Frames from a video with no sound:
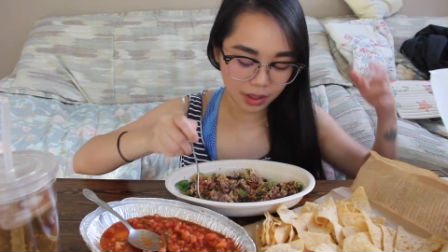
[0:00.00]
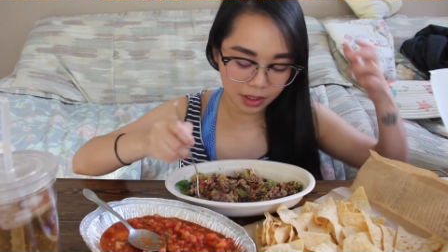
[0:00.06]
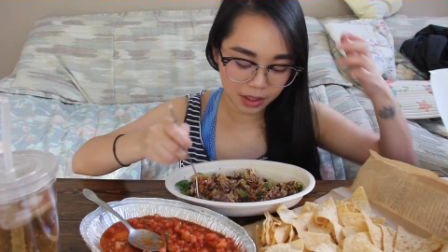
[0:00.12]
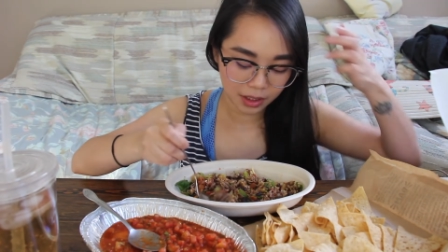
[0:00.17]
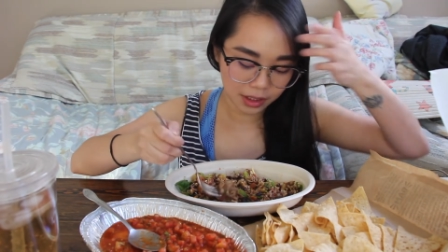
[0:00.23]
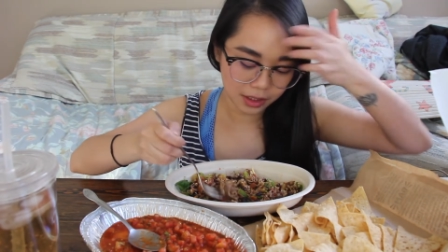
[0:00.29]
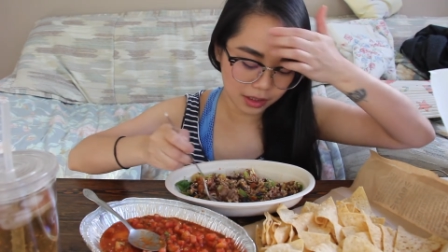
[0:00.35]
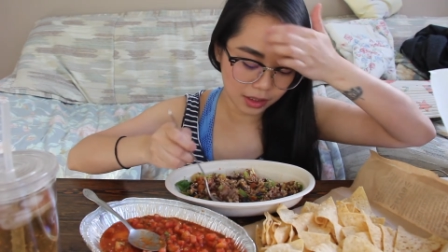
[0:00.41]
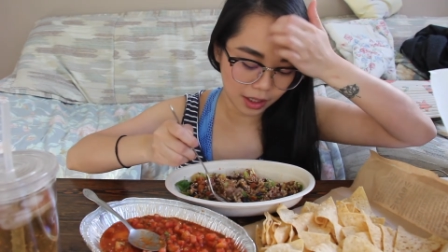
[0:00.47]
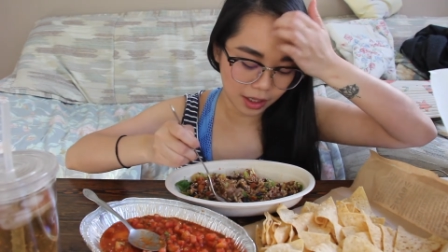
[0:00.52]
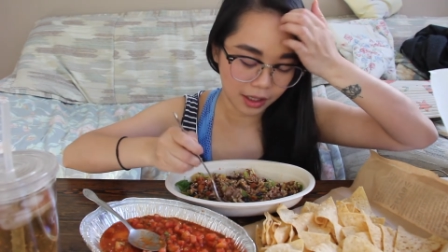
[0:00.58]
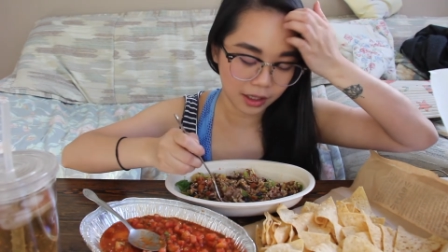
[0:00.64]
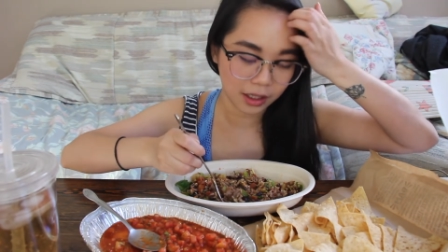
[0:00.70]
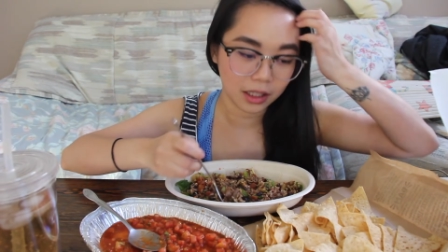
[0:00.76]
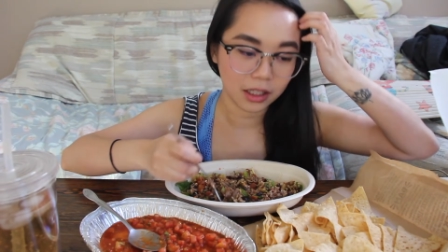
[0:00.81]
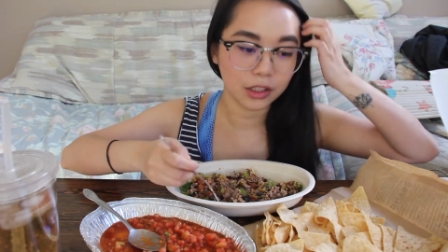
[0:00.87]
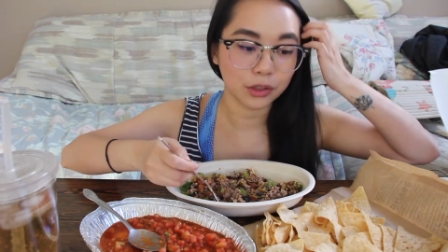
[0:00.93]
He's
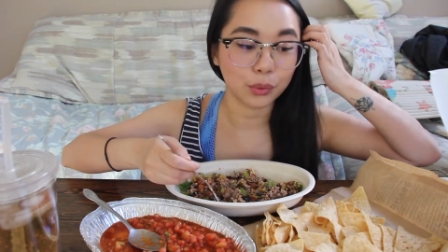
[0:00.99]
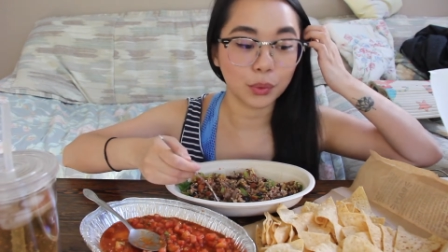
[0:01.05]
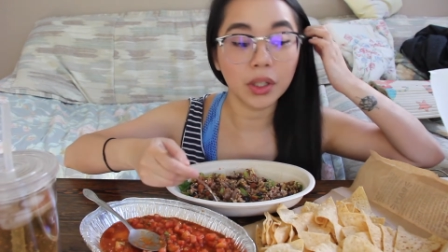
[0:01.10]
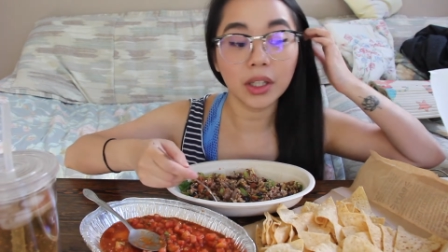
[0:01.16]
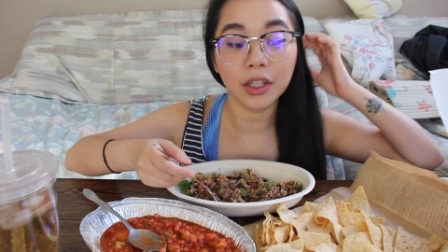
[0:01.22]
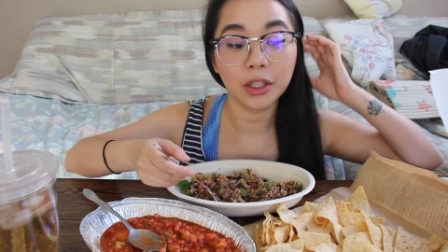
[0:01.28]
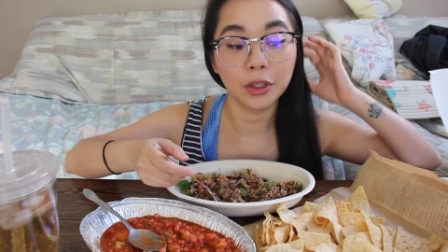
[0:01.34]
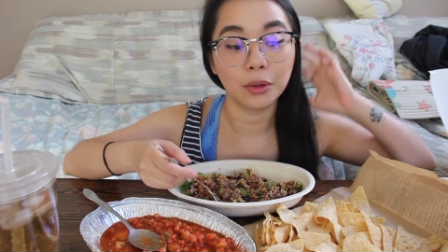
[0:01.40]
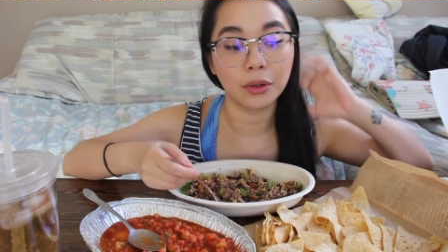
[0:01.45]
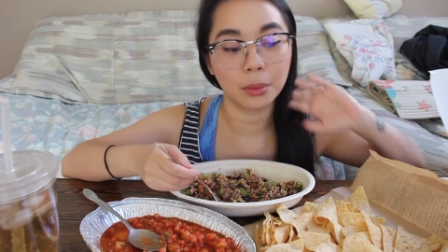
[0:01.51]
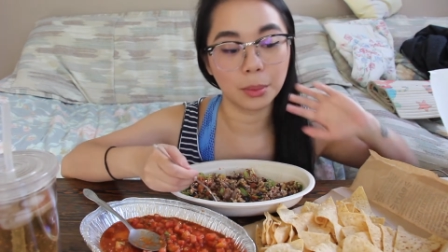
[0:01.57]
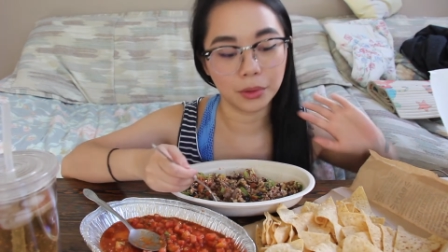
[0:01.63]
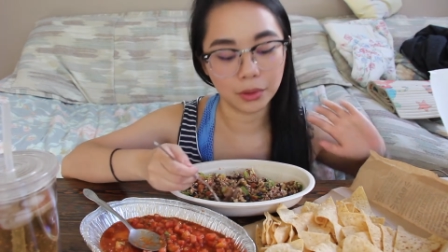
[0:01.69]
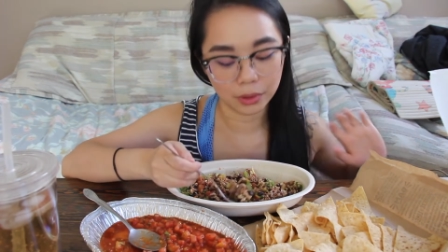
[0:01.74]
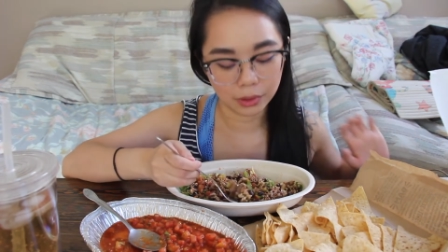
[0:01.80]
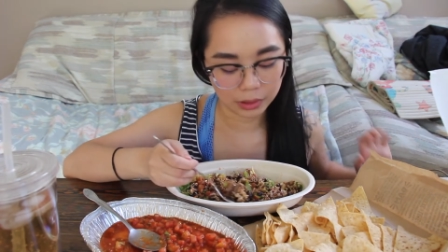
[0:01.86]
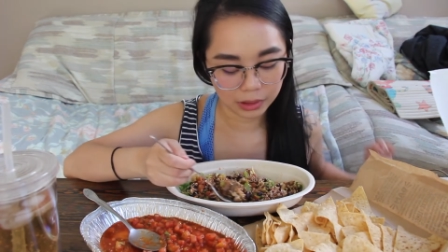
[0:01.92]
like, he's really
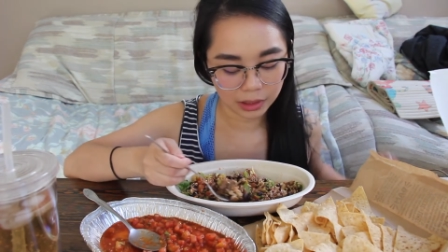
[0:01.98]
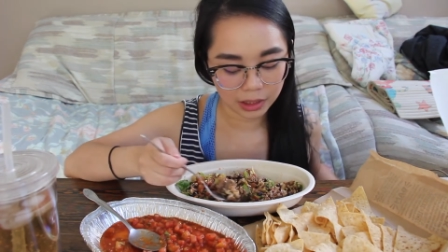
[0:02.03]
adorable.